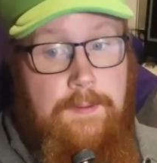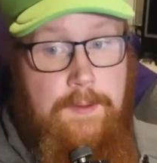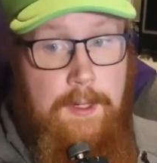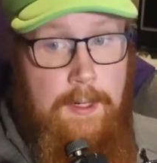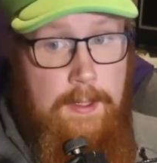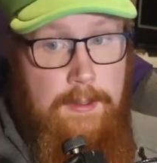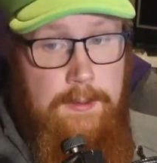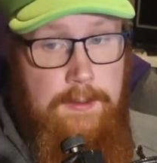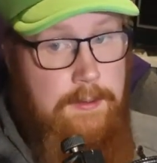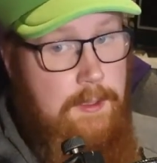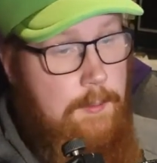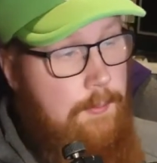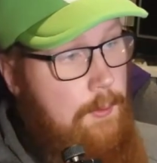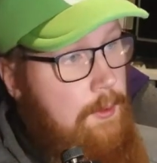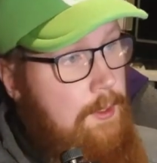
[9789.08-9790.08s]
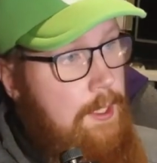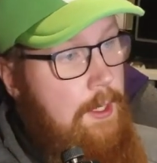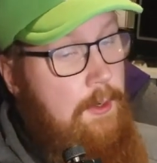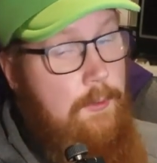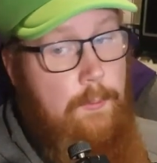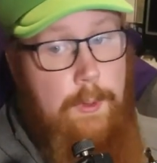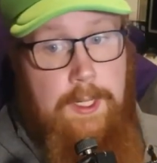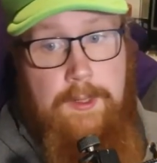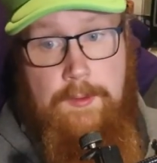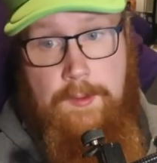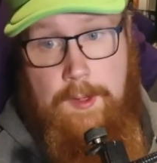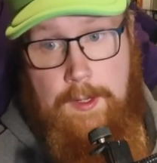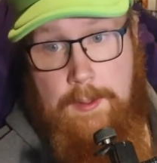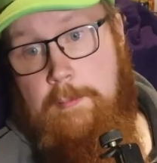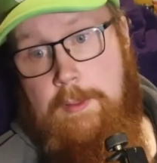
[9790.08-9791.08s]
nice. I'm doing that on
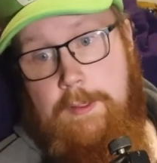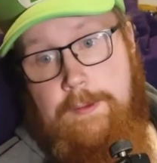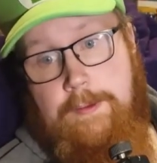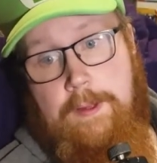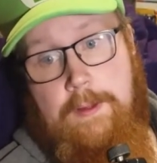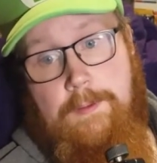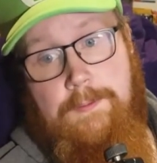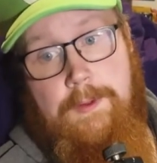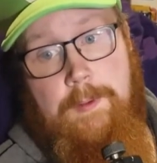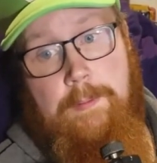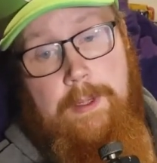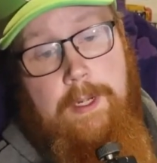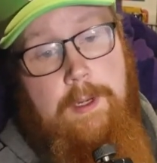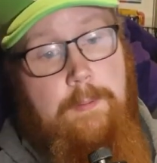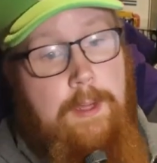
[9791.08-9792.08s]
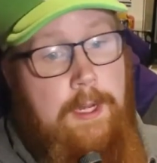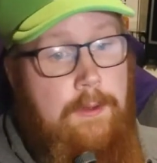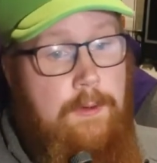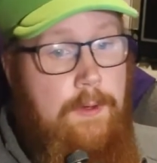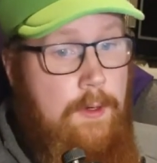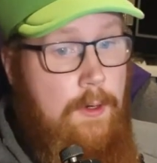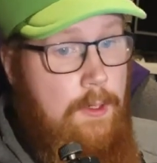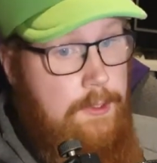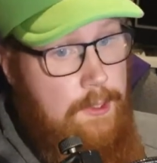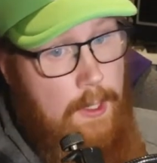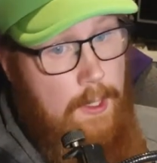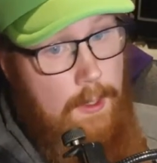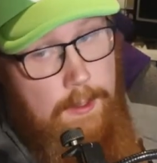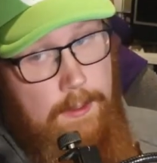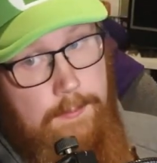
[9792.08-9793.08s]
Wednesday myself. I'm getting back to the
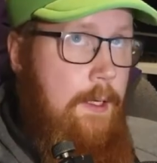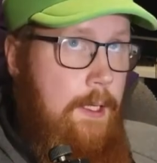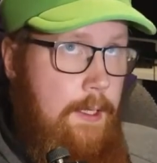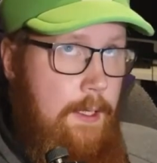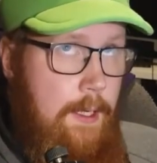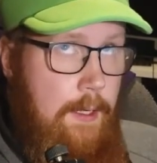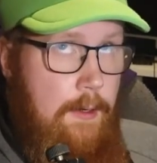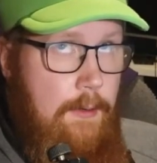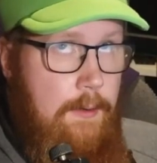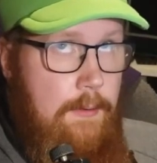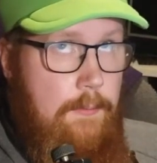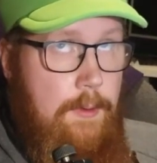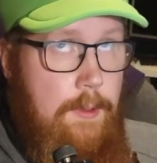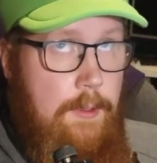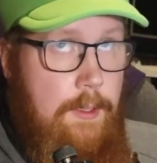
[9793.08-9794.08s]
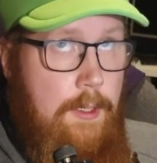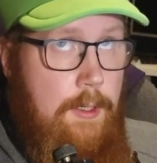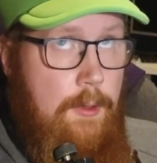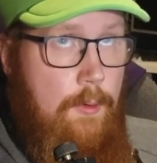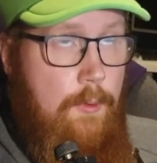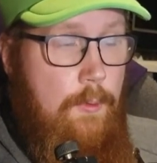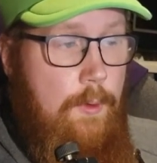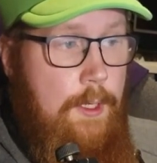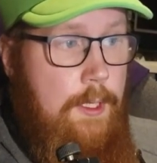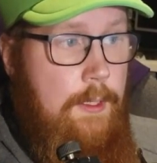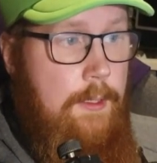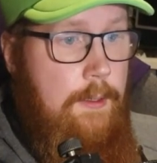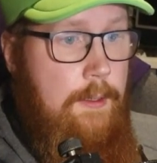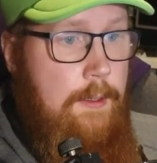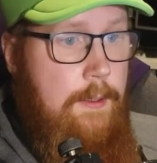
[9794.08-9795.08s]
Cartana, and then uh, we're gonna go
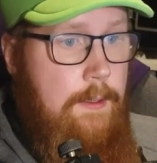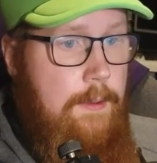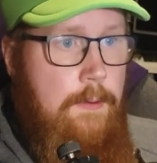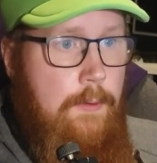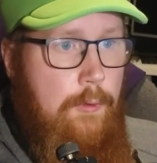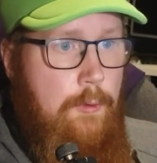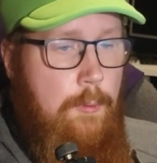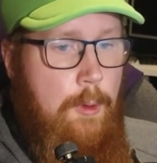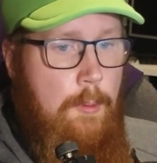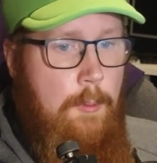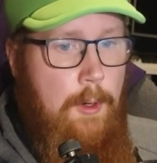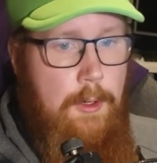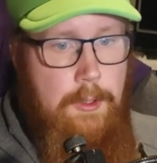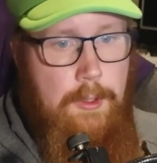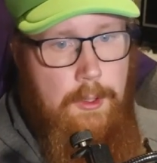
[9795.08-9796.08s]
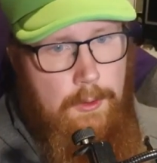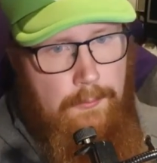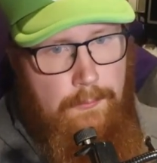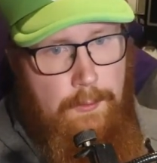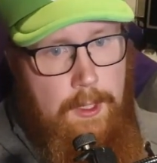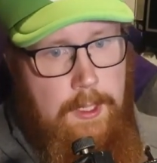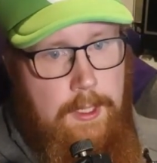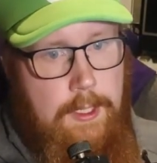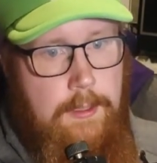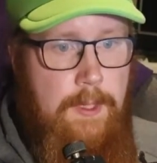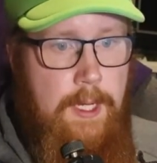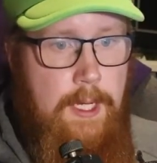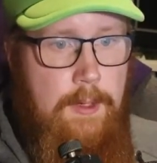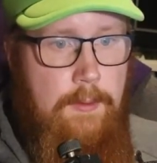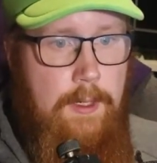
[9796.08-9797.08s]
and uh, do some more Mario Kart on Friday.
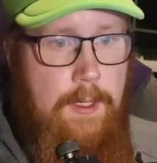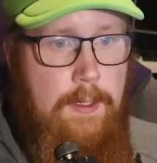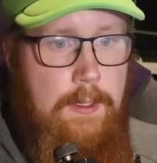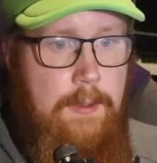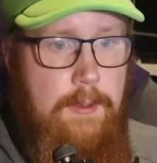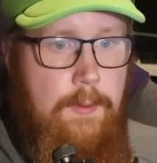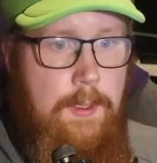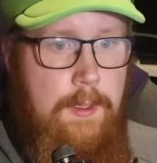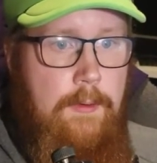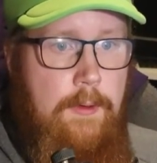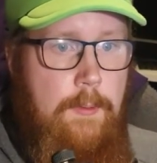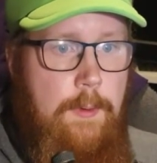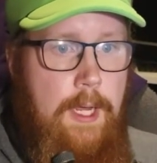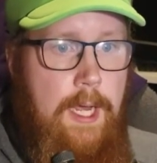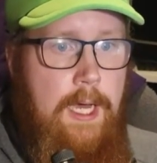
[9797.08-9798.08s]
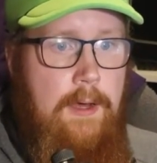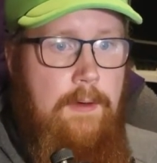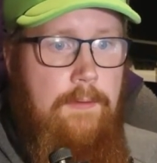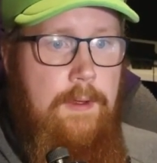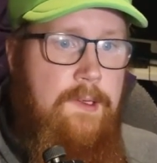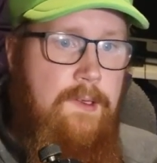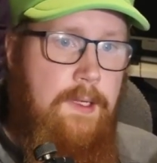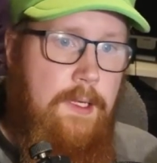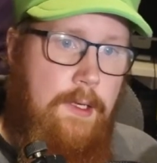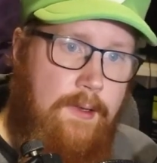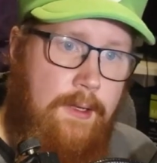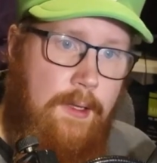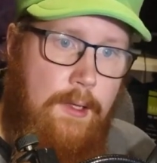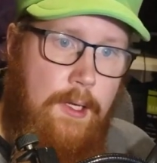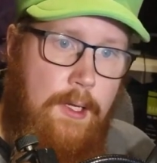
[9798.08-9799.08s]
Hey, we got another one. We, we have uh,
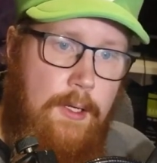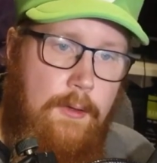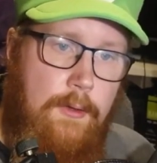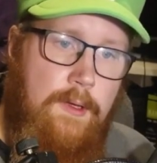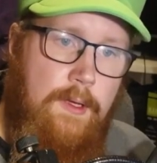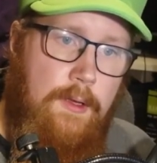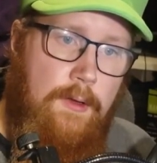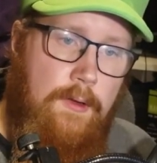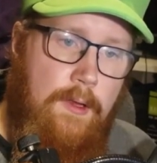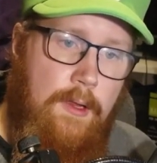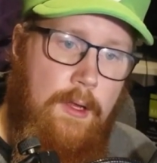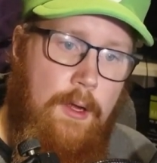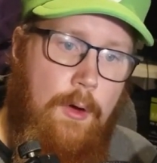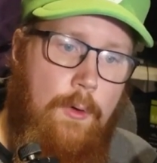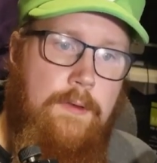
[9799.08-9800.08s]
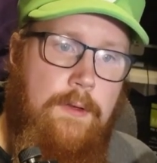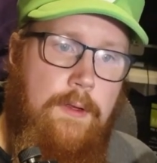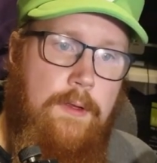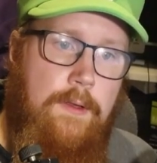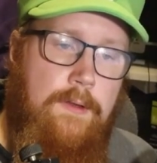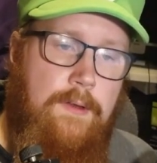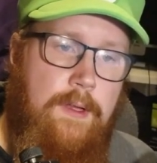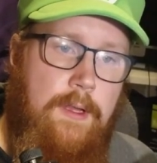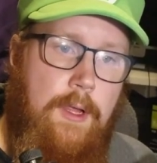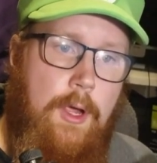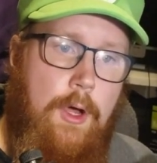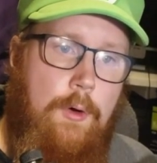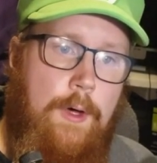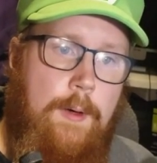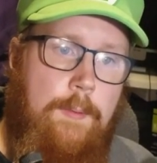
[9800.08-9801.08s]
Celio, Celio,
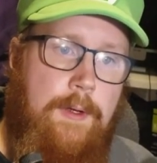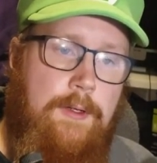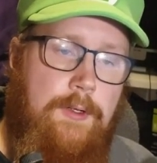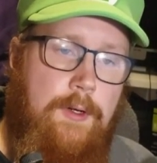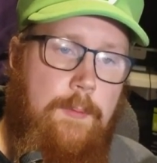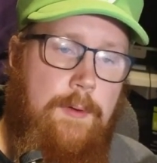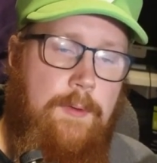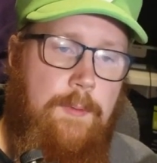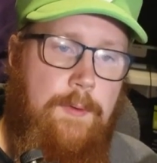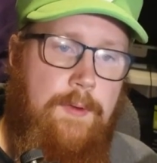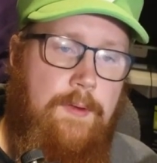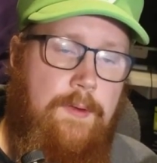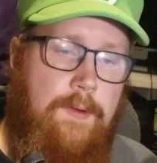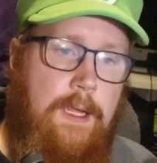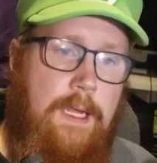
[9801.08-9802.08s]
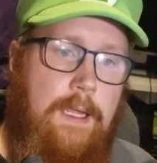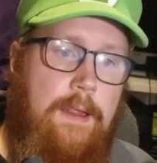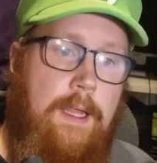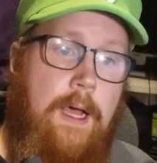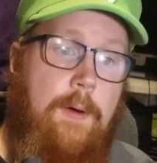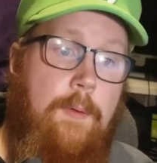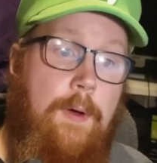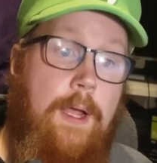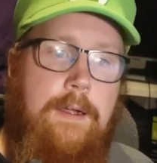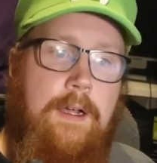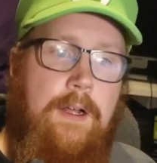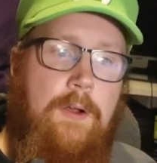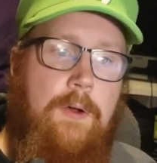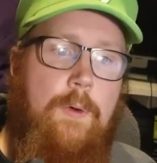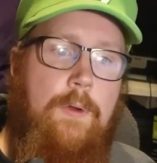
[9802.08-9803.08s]
Celio. I'm not sure if I'm supposed to say it that way. We
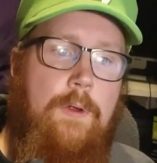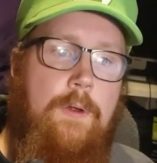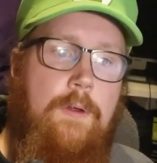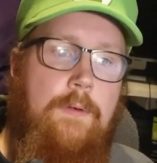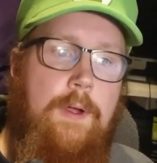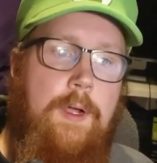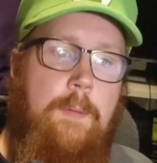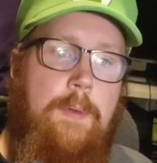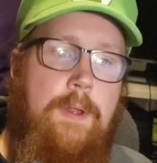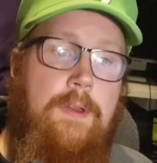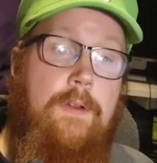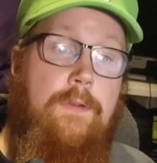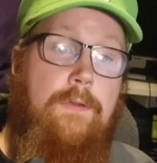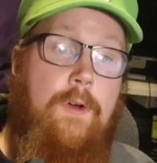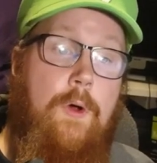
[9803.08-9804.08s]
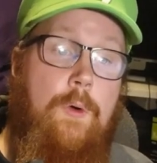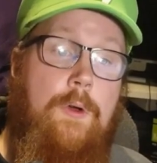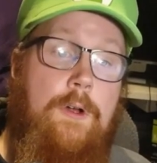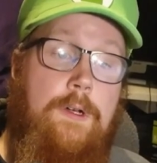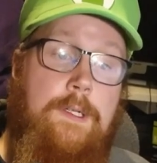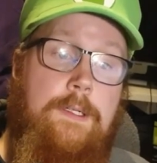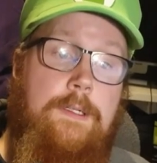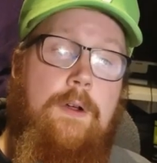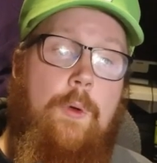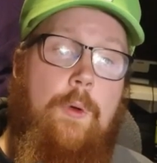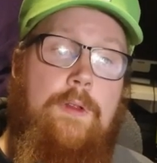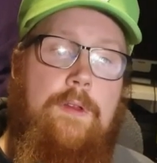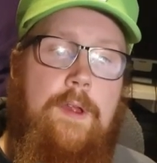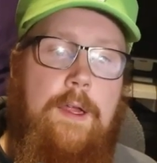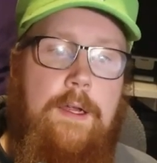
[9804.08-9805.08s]
got Cole, we got Mr. Frokerton,
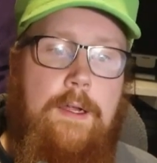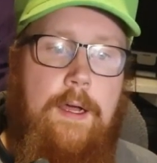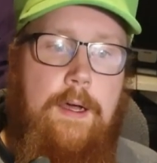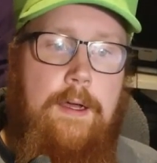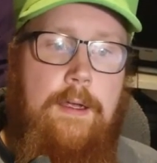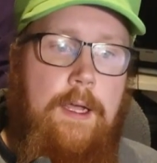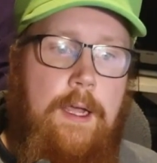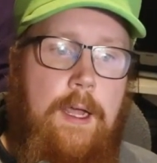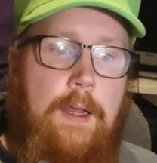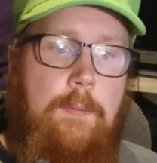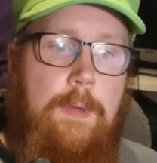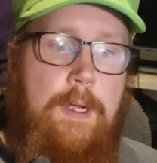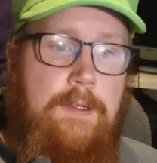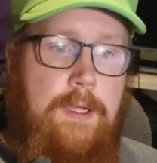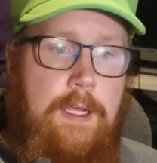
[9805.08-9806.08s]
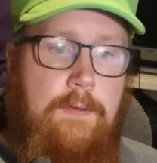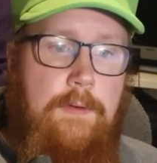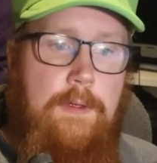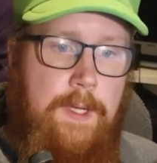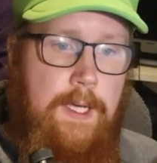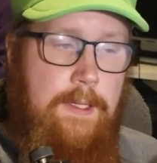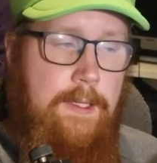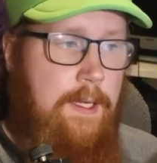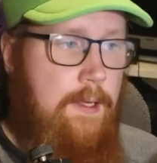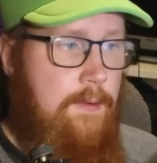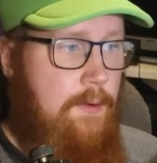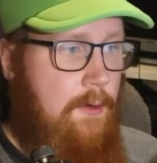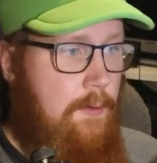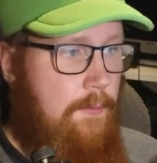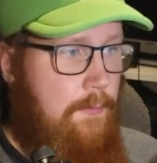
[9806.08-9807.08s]
Colt Senkai, and McDavid. Yeah,
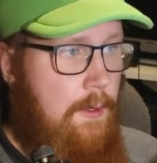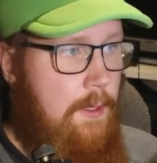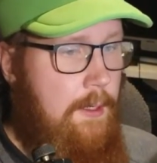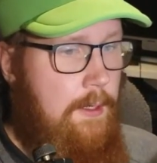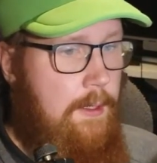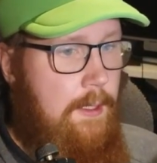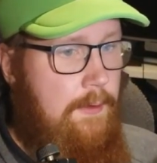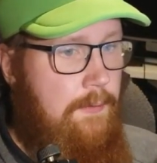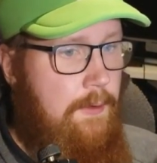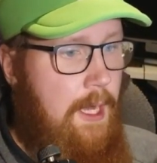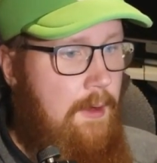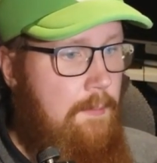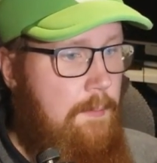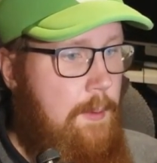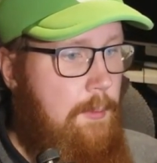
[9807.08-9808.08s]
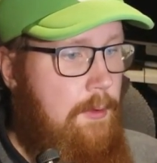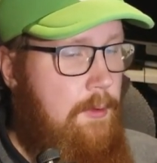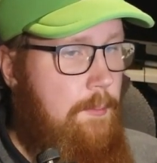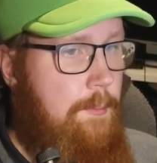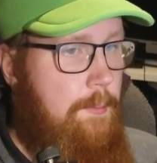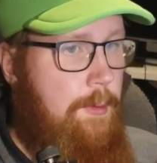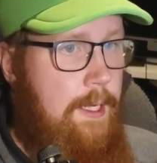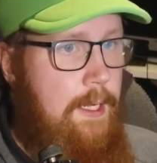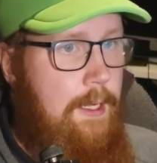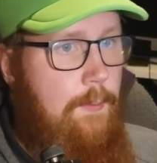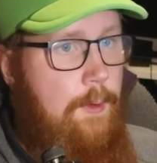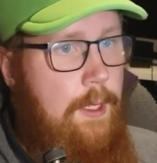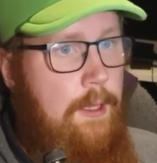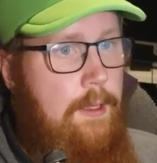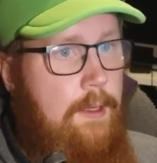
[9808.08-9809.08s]
DAs are fun. If you have people to play it
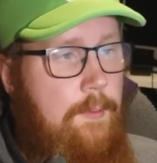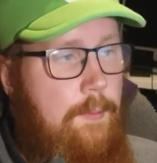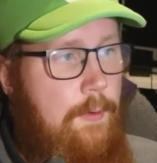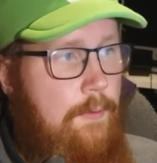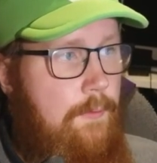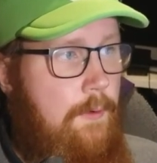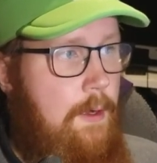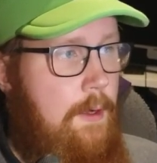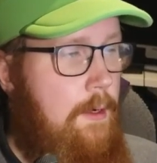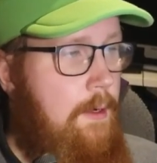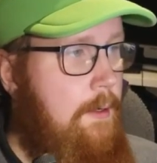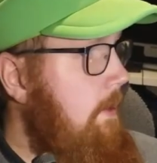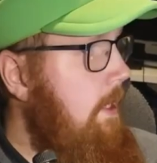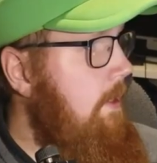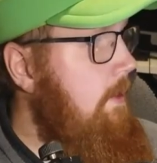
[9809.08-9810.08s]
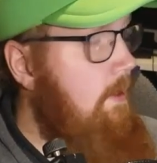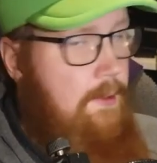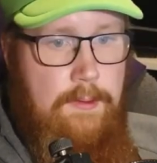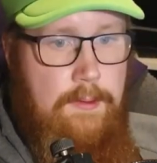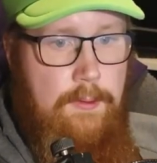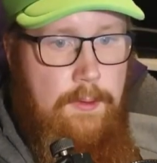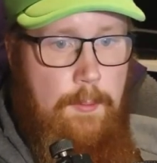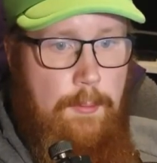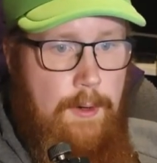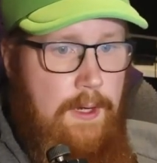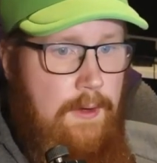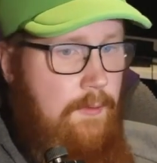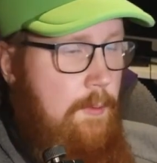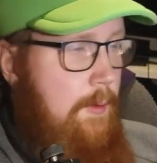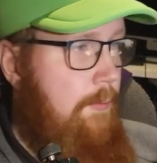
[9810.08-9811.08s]
with, it's more fun. I, I took a
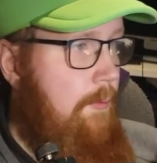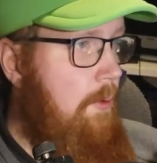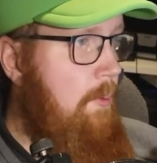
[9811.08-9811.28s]
break from it for a